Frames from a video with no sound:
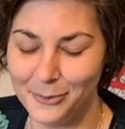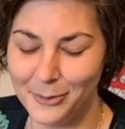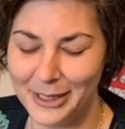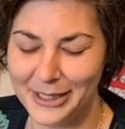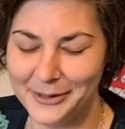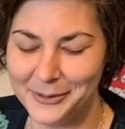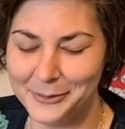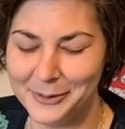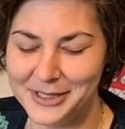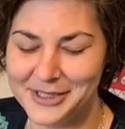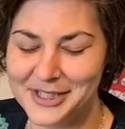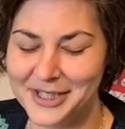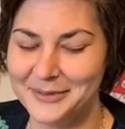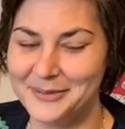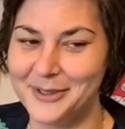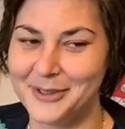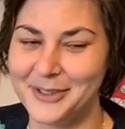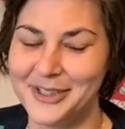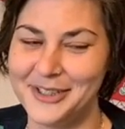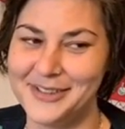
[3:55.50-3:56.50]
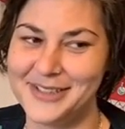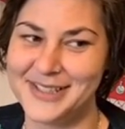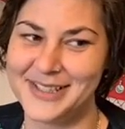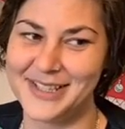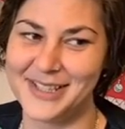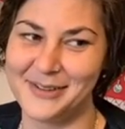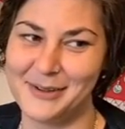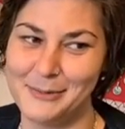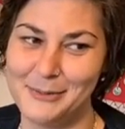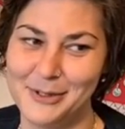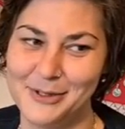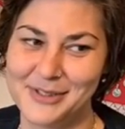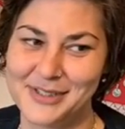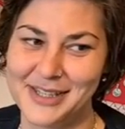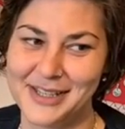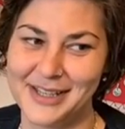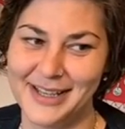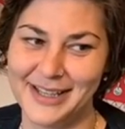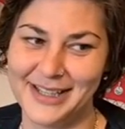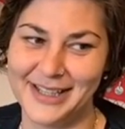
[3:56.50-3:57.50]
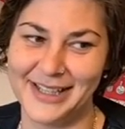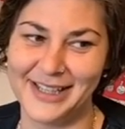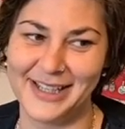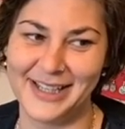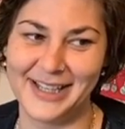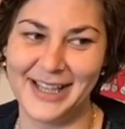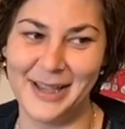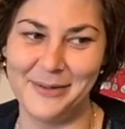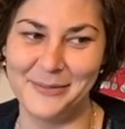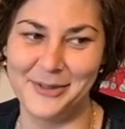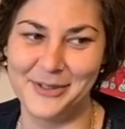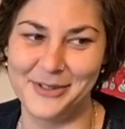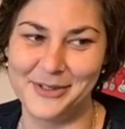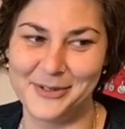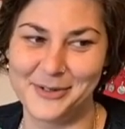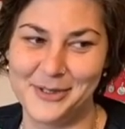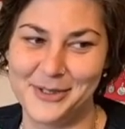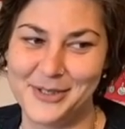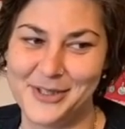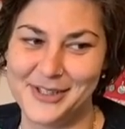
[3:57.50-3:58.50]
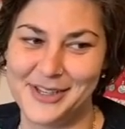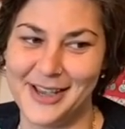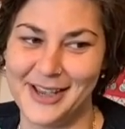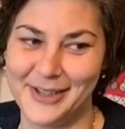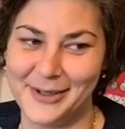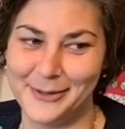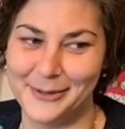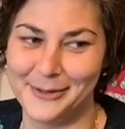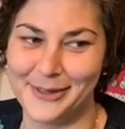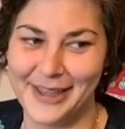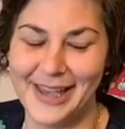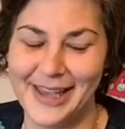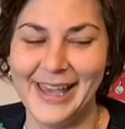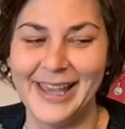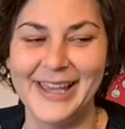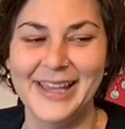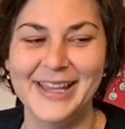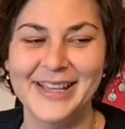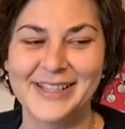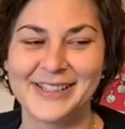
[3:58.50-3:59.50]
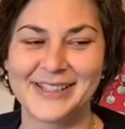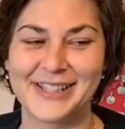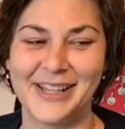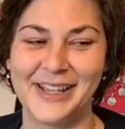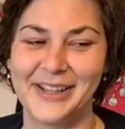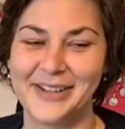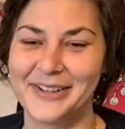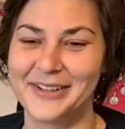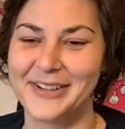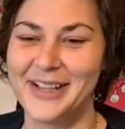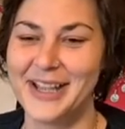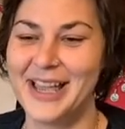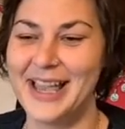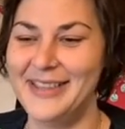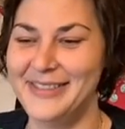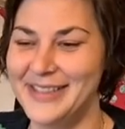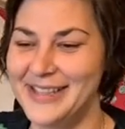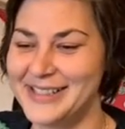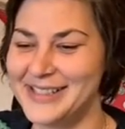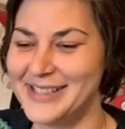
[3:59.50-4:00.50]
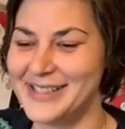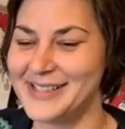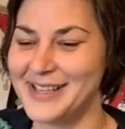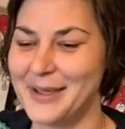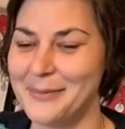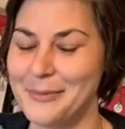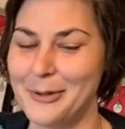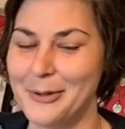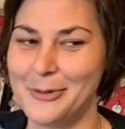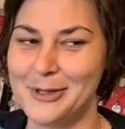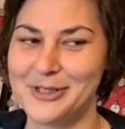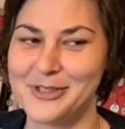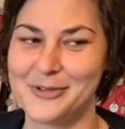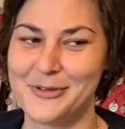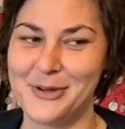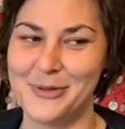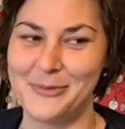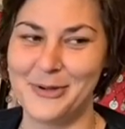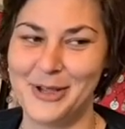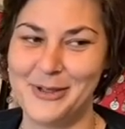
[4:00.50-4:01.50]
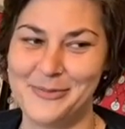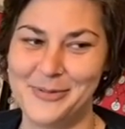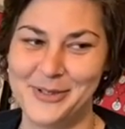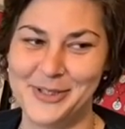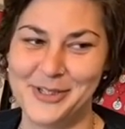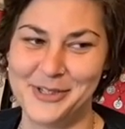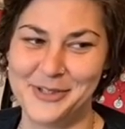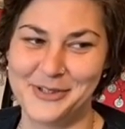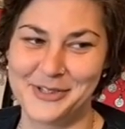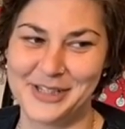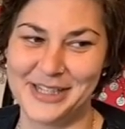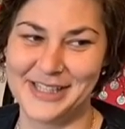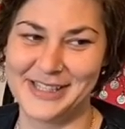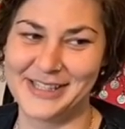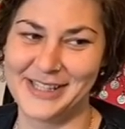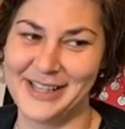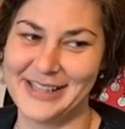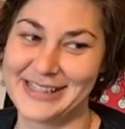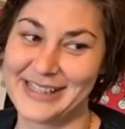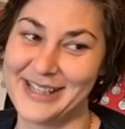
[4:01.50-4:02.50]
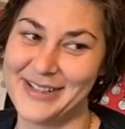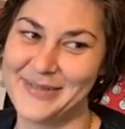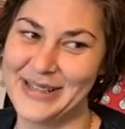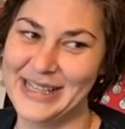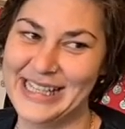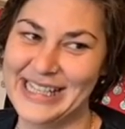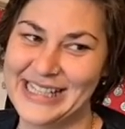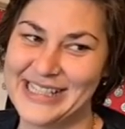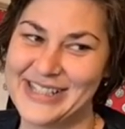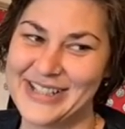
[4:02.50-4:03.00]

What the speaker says: wheel, which I'm not used to. I'm used to a dial there. So, and this is like my windscreen wipers usually. So it's going to be an